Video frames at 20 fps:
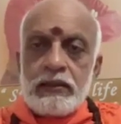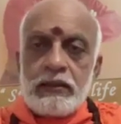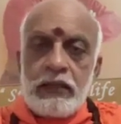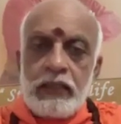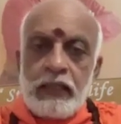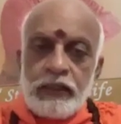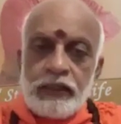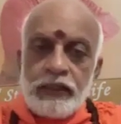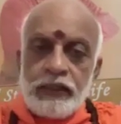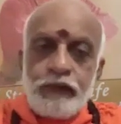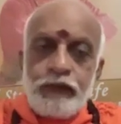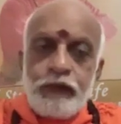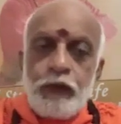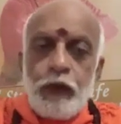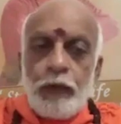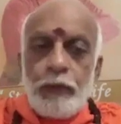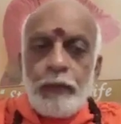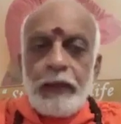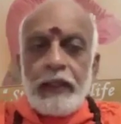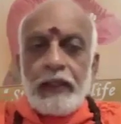is
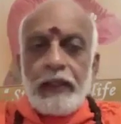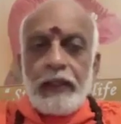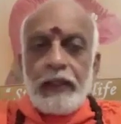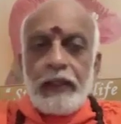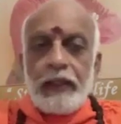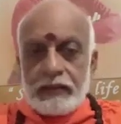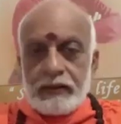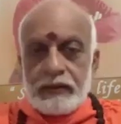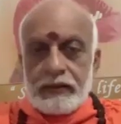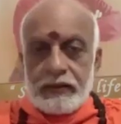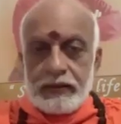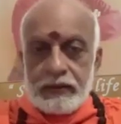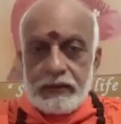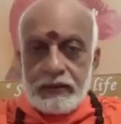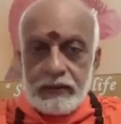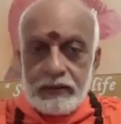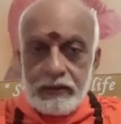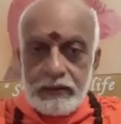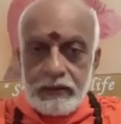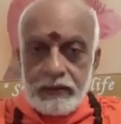forbearance.
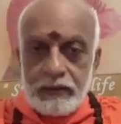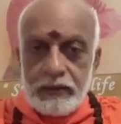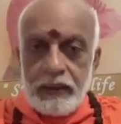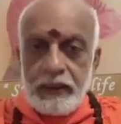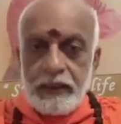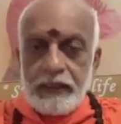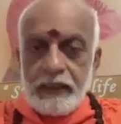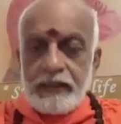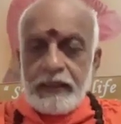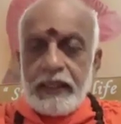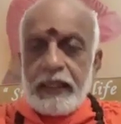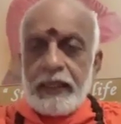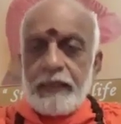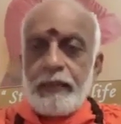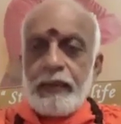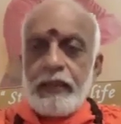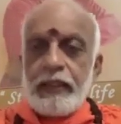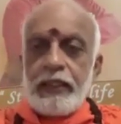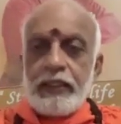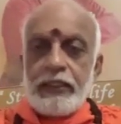It is the
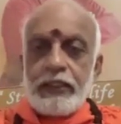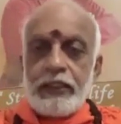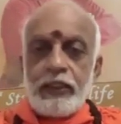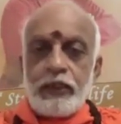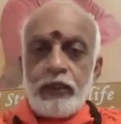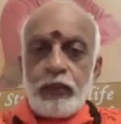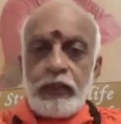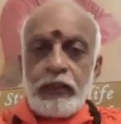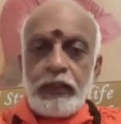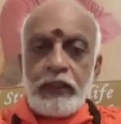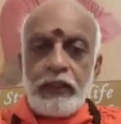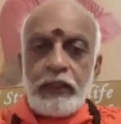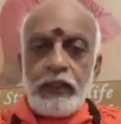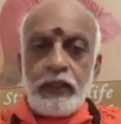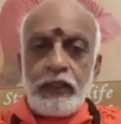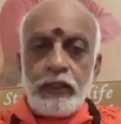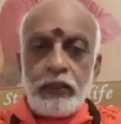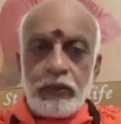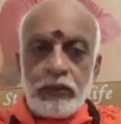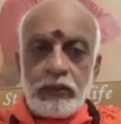ability to
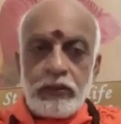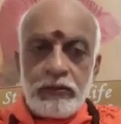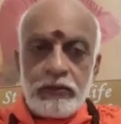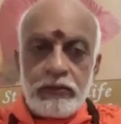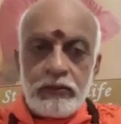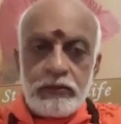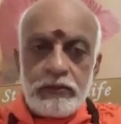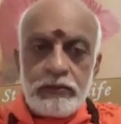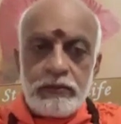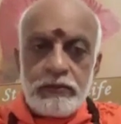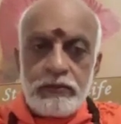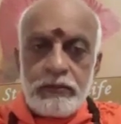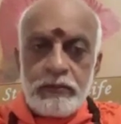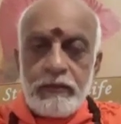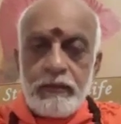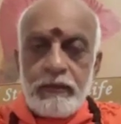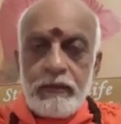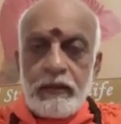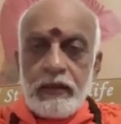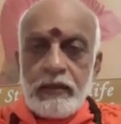endure
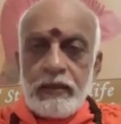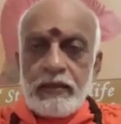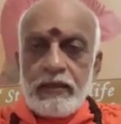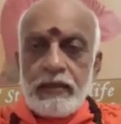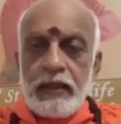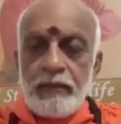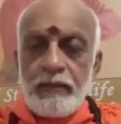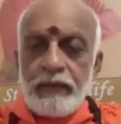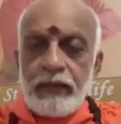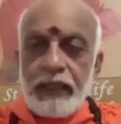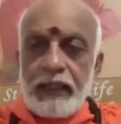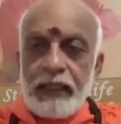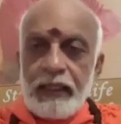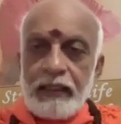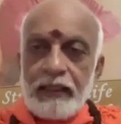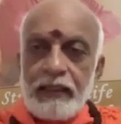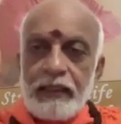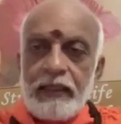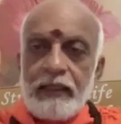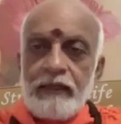
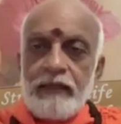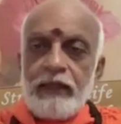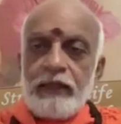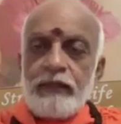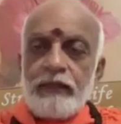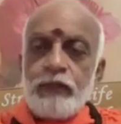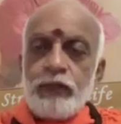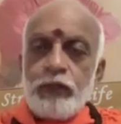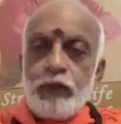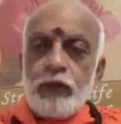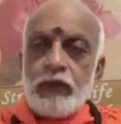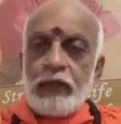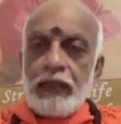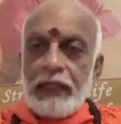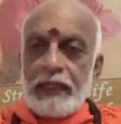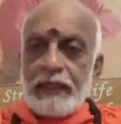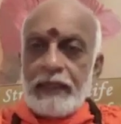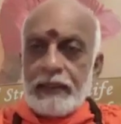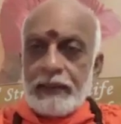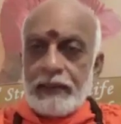something even if you don't
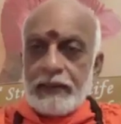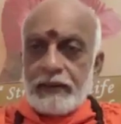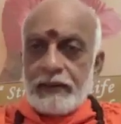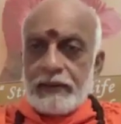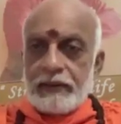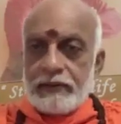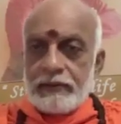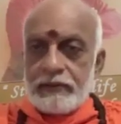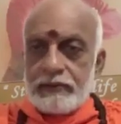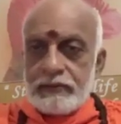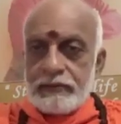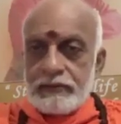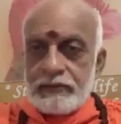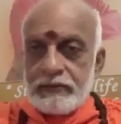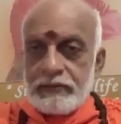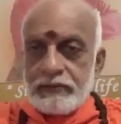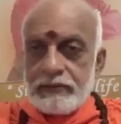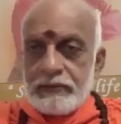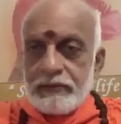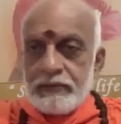like it.
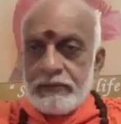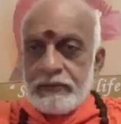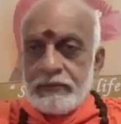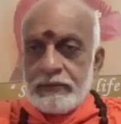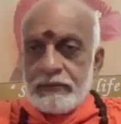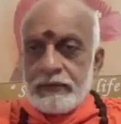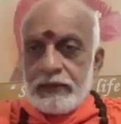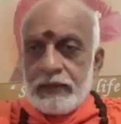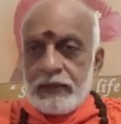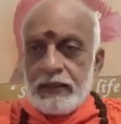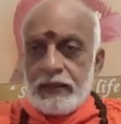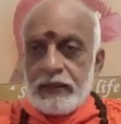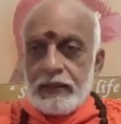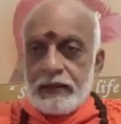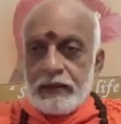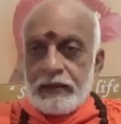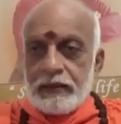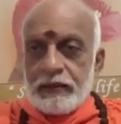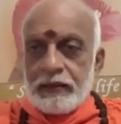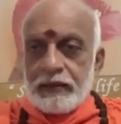
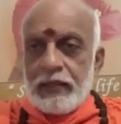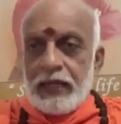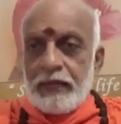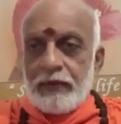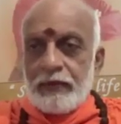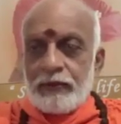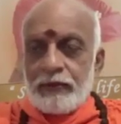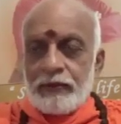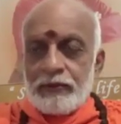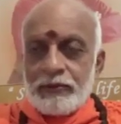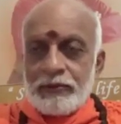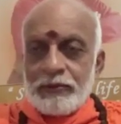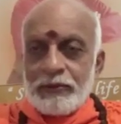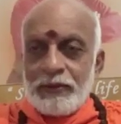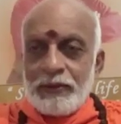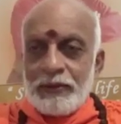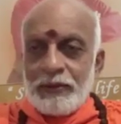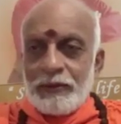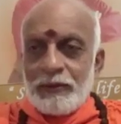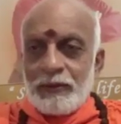
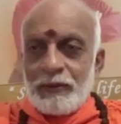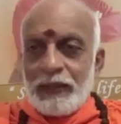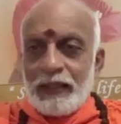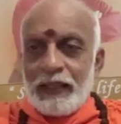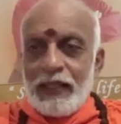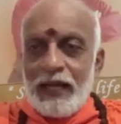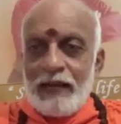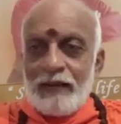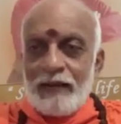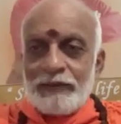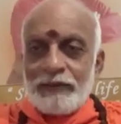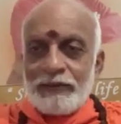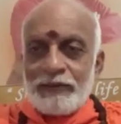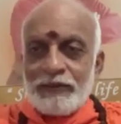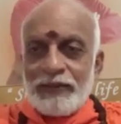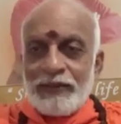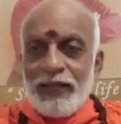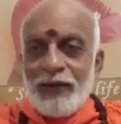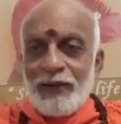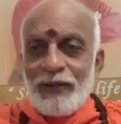We have
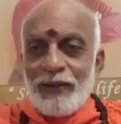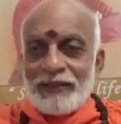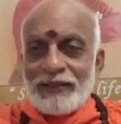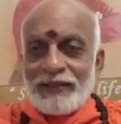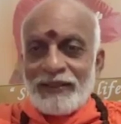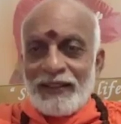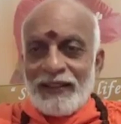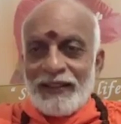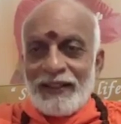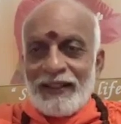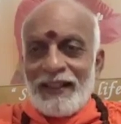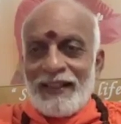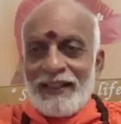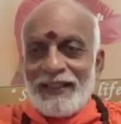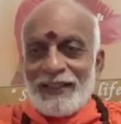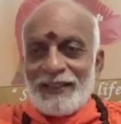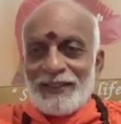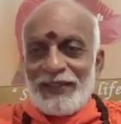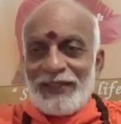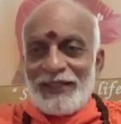nowadays Karela,
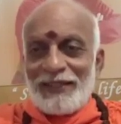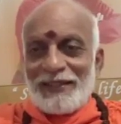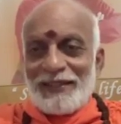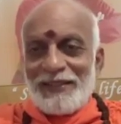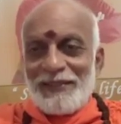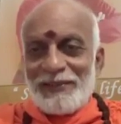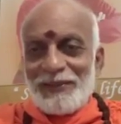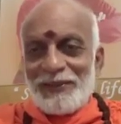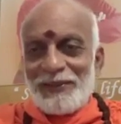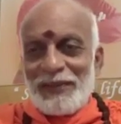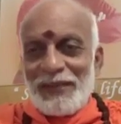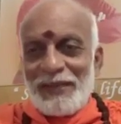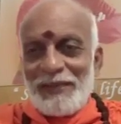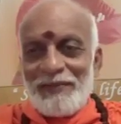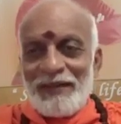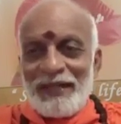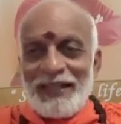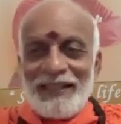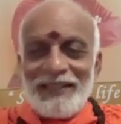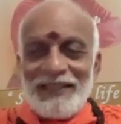that's why it comes to my
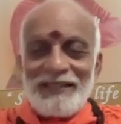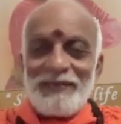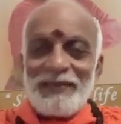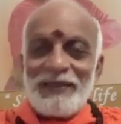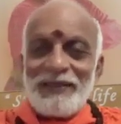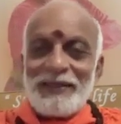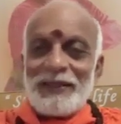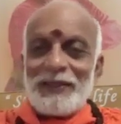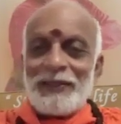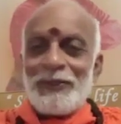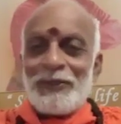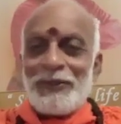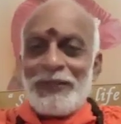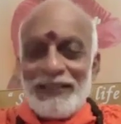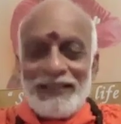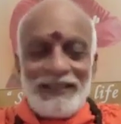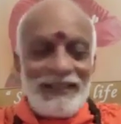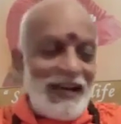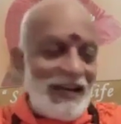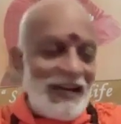mind, bitter gourd
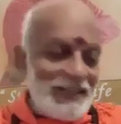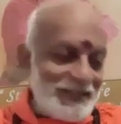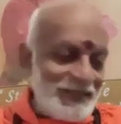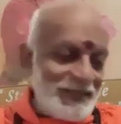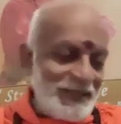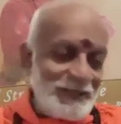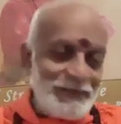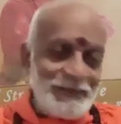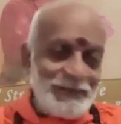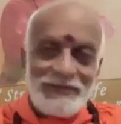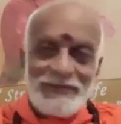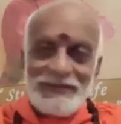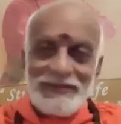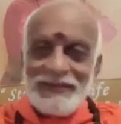in the ashram.